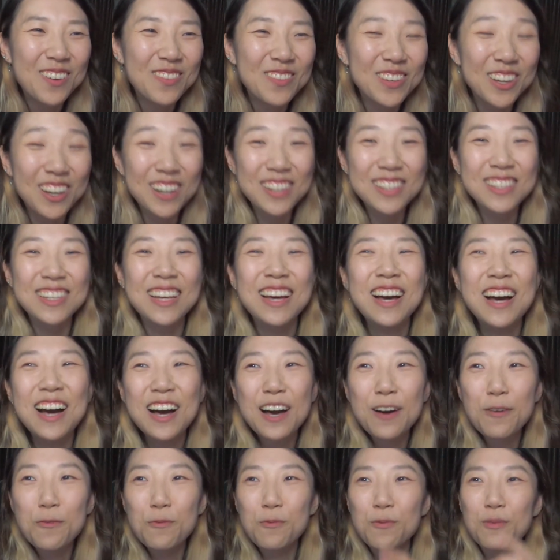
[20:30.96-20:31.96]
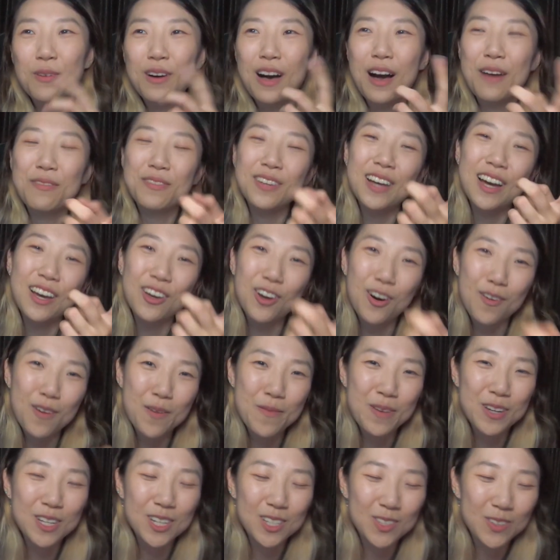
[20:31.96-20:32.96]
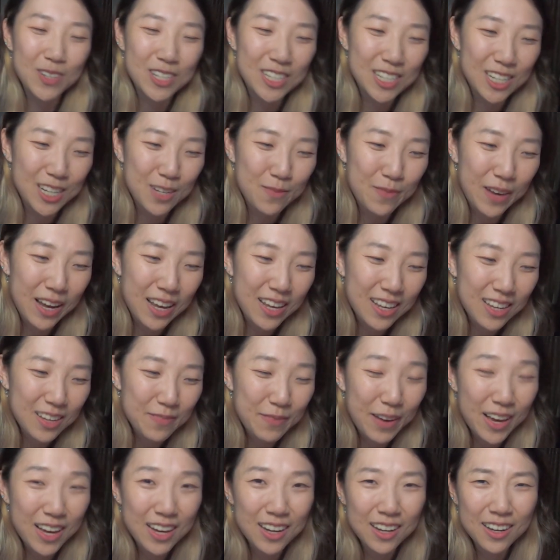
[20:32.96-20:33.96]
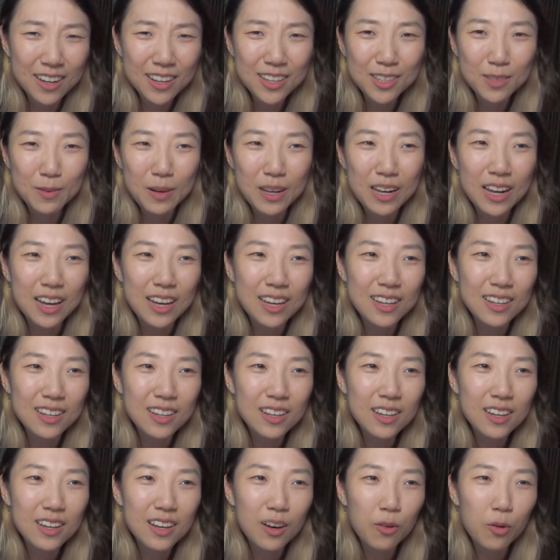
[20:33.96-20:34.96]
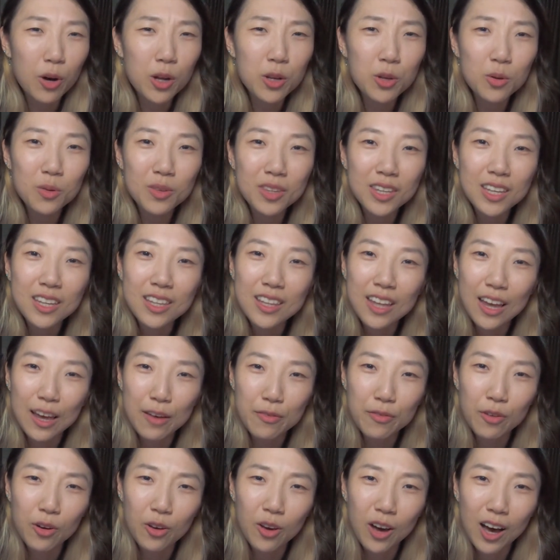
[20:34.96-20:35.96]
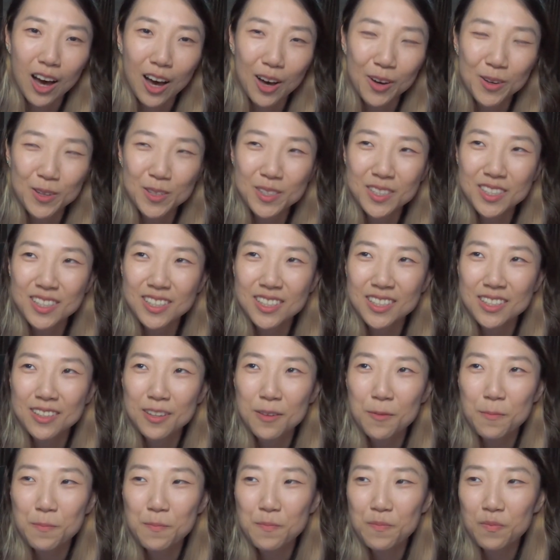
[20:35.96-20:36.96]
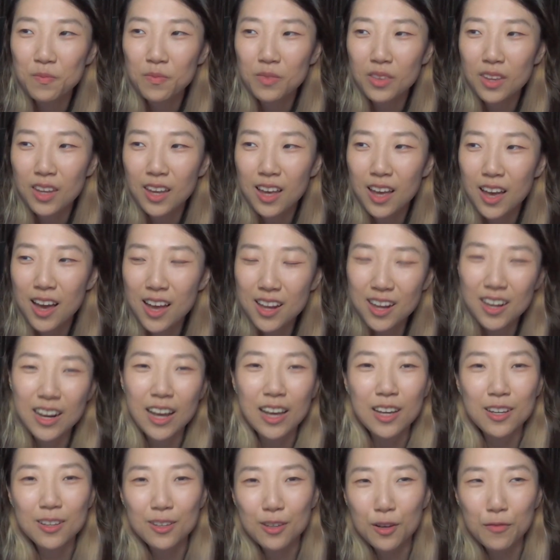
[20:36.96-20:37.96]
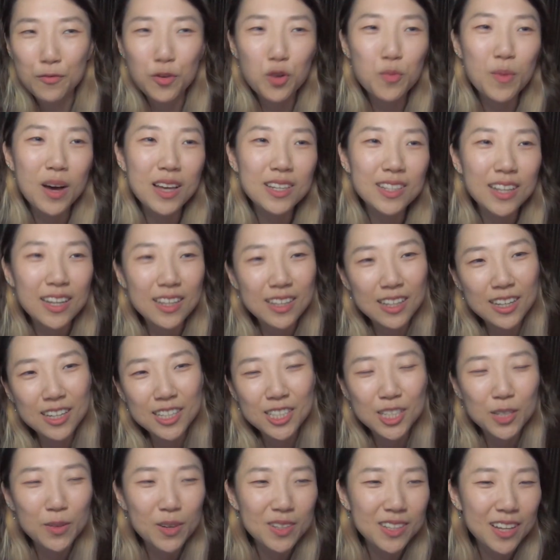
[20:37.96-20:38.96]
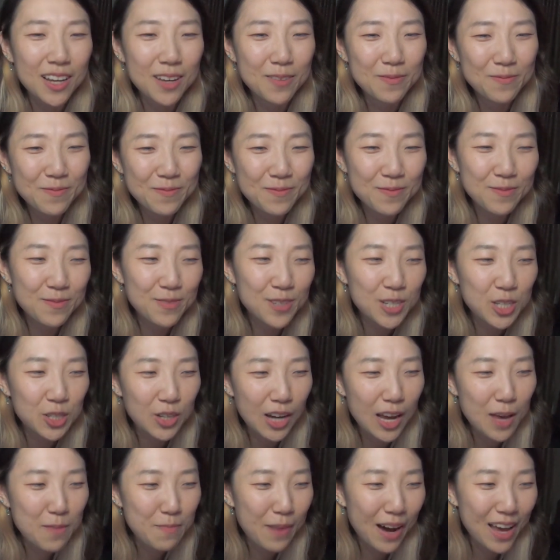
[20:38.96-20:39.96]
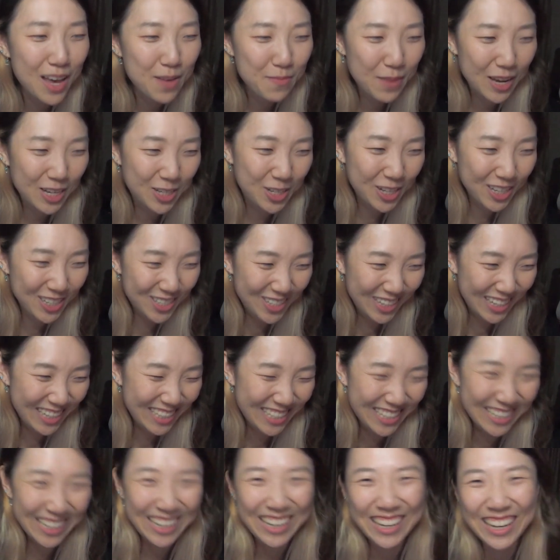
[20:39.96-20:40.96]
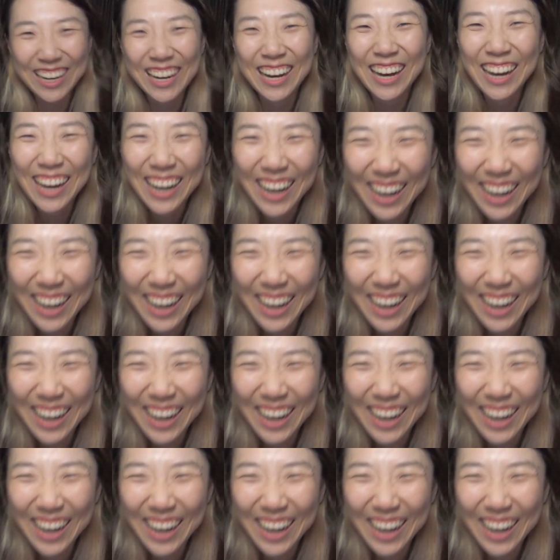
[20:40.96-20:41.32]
Because after I got my matrix switcher, my colleagues were like, "What do you need there for your house?" And then like a few months later, she was like, should I buy a matrix switcher?"